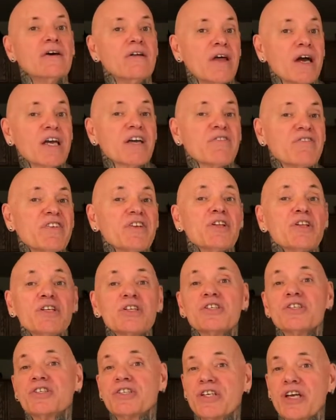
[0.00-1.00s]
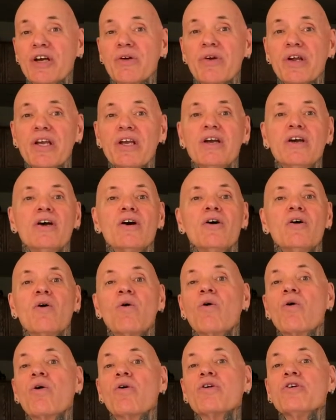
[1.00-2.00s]
That can feel a little scary,
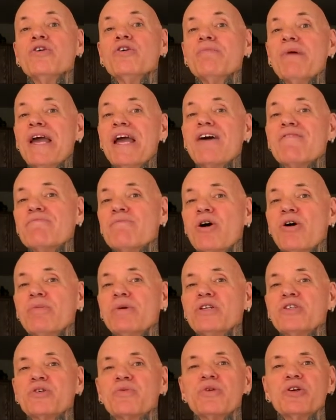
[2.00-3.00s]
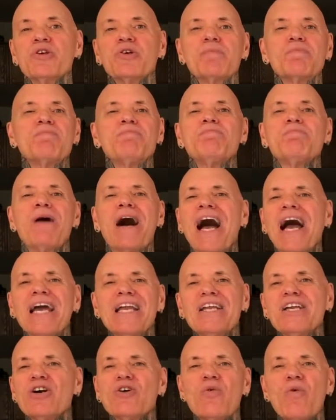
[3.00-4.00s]
or you may have moments when you're
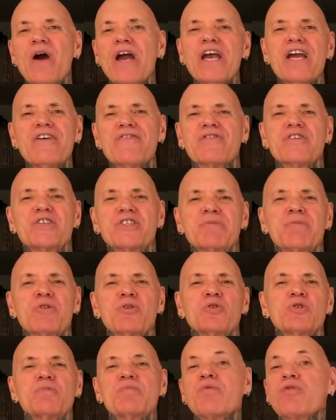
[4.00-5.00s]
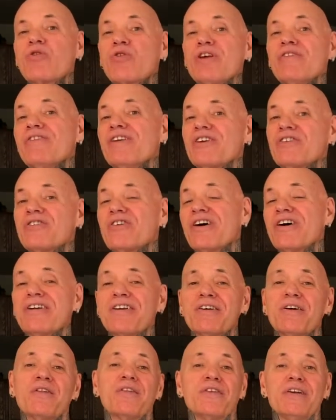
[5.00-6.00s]
pining away for some of those previous
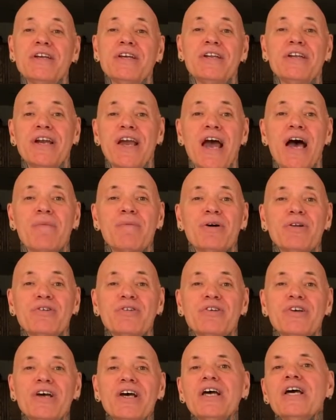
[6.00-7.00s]
unhealthy eating habits.